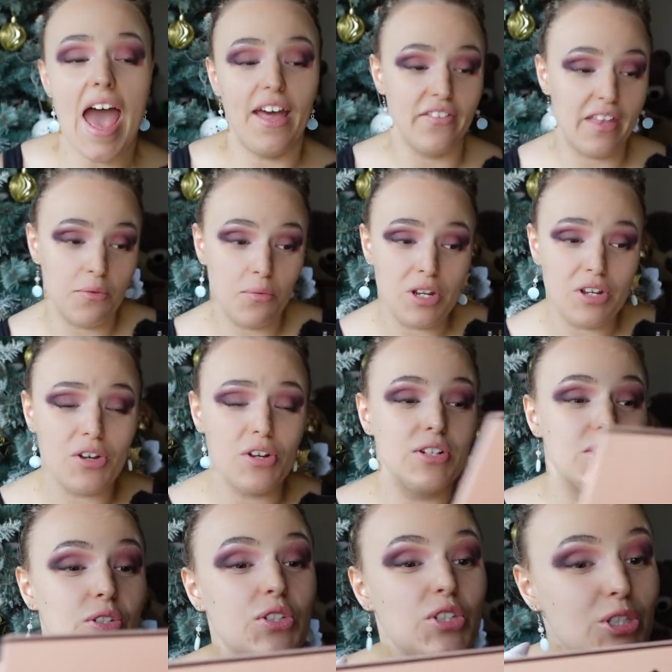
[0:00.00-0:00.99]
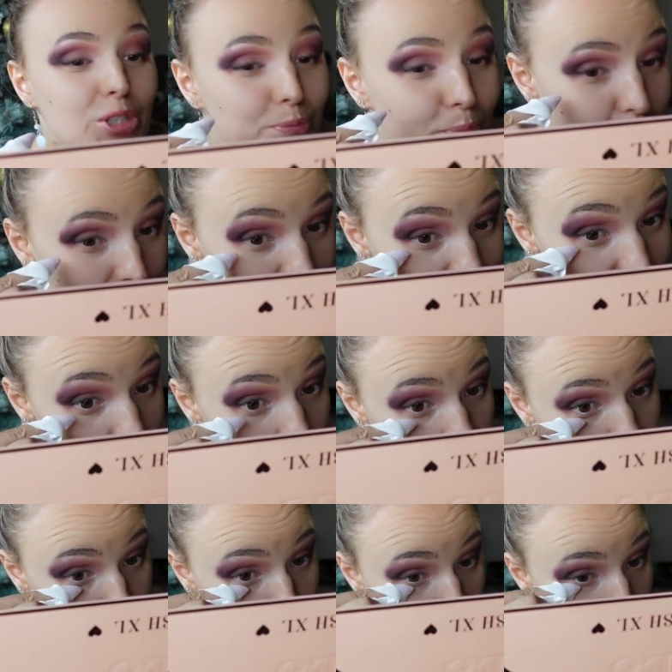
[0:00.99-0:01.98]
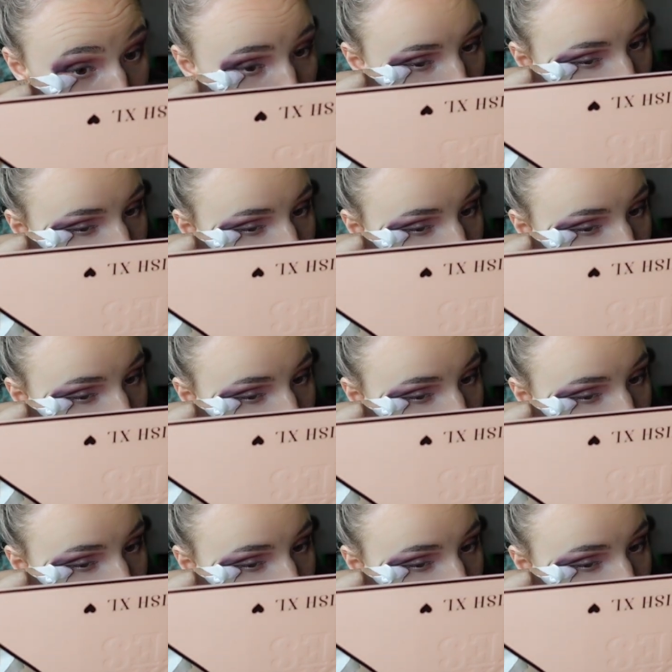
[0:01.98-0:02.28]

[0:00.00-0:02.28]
and then we are going to speed through